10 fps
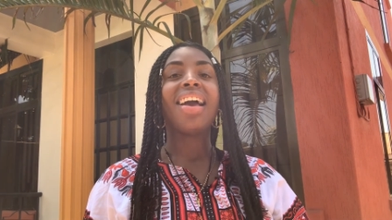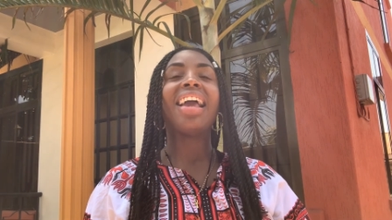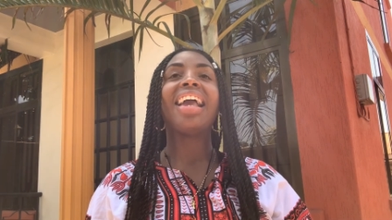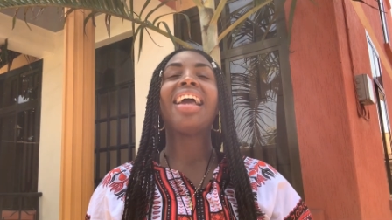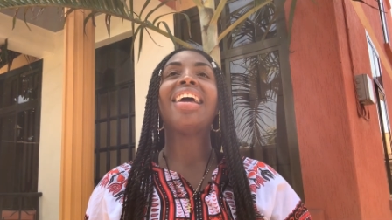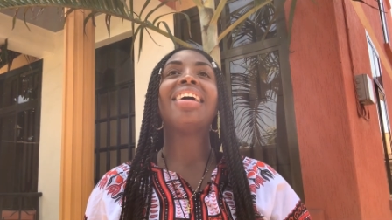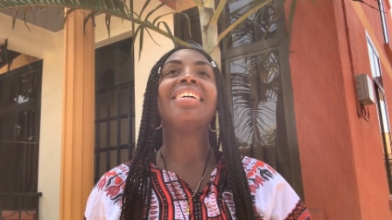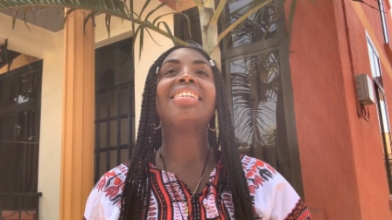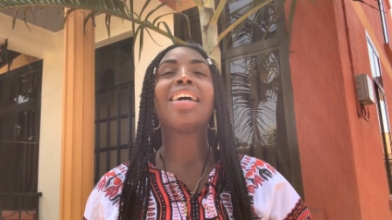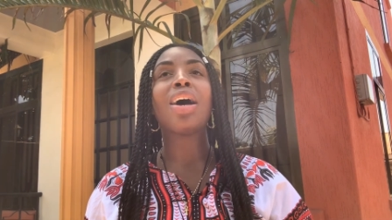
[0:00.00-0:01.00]

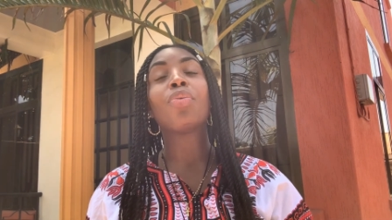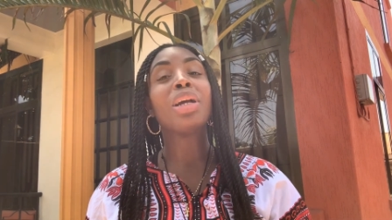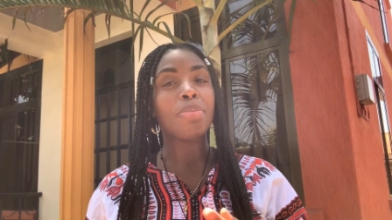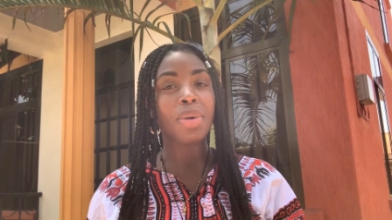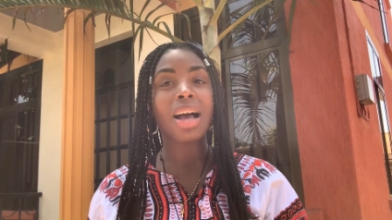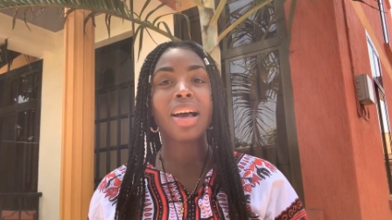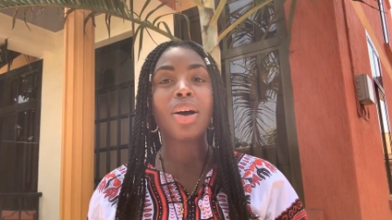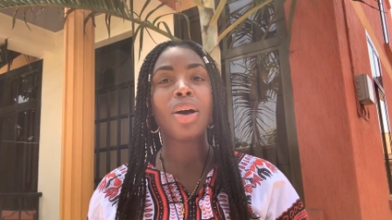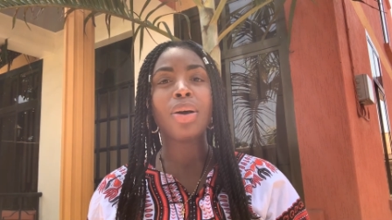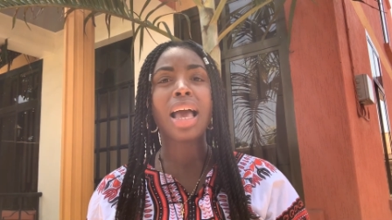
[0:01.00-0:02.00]
and uh, written by
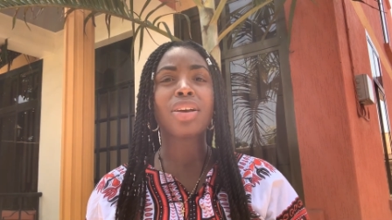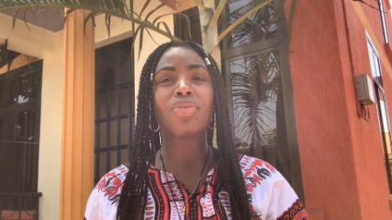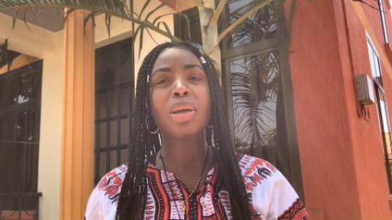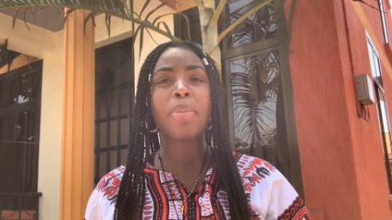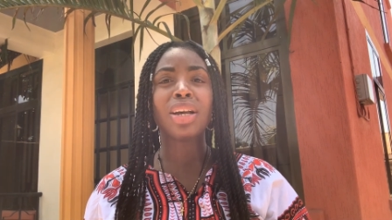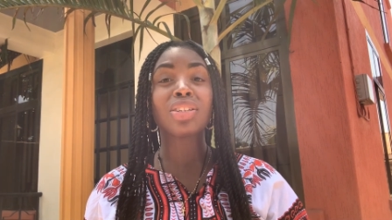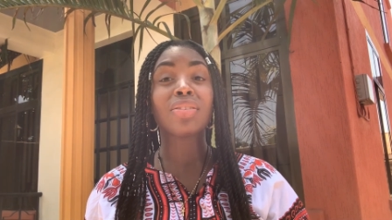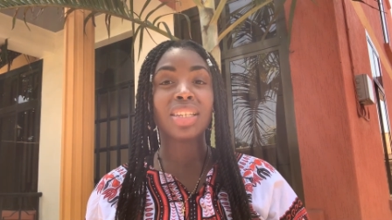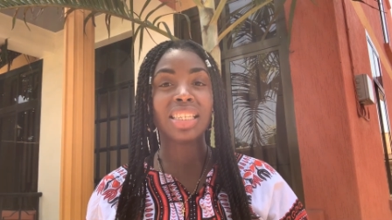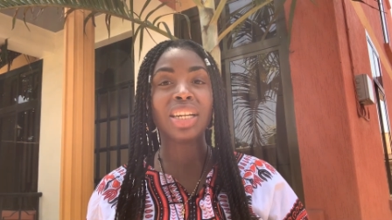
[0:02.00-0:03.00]
uh, the makers of
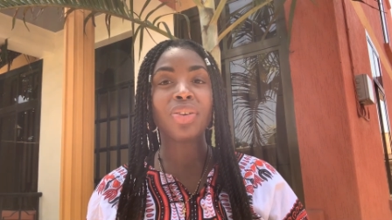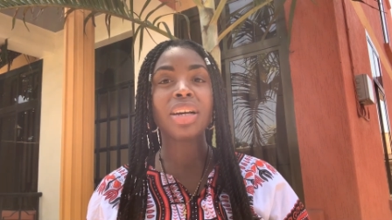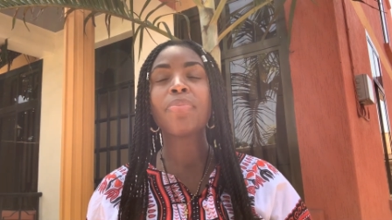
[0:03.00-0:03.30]
The Secret